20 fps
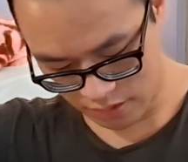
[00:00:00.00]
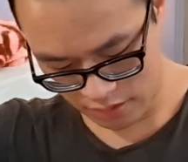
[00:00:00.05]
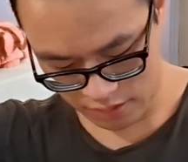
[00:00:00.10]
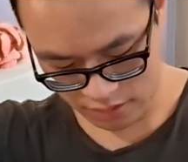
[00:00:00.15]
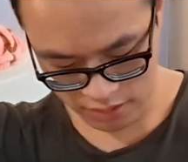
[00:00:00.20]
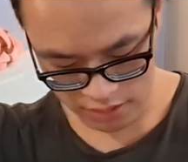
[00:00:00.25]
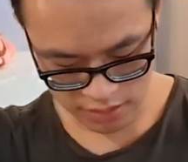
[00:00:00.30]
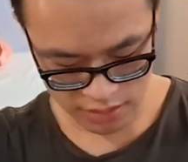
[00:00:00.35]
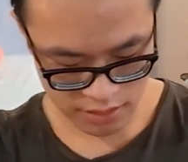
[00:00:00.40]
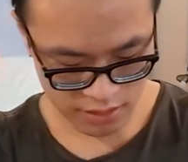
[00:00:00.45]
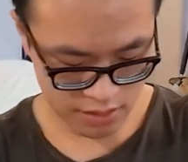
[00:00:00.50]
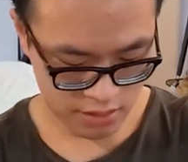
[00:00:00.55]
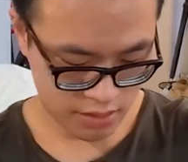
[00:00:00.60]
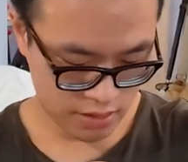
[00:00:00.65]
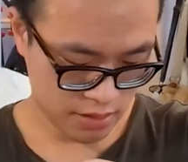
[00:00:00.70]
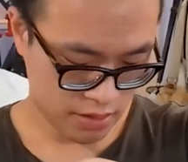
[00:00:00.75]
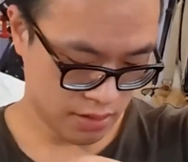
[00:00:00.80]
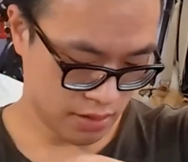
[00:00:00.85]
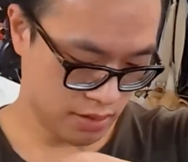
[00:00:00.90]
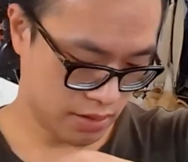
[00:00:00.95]

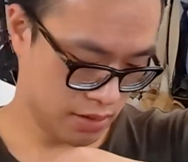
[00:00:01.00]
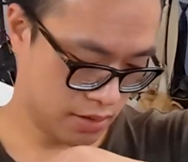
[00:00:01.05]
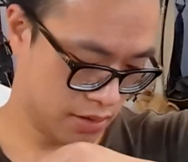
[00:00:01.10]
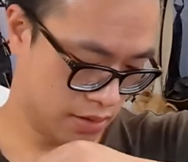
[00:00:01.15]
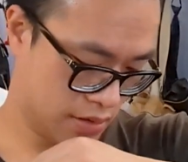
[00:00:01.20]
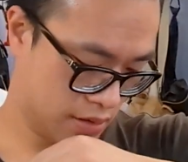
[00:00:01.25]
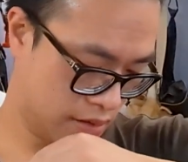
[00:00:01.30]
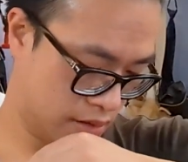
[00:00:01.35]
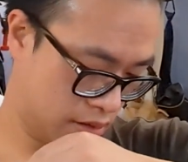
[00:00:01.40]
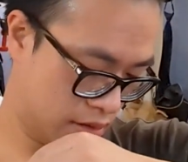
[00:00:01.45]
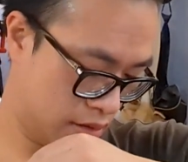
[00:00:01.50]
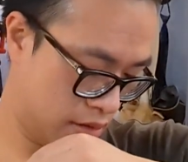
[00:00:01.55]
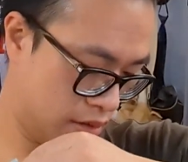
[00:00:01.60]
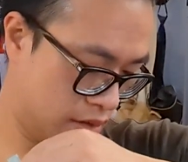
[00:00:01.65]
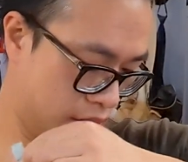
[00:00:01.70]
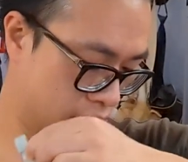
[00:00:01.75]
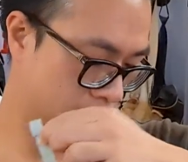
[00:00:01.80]
Nobody speaks.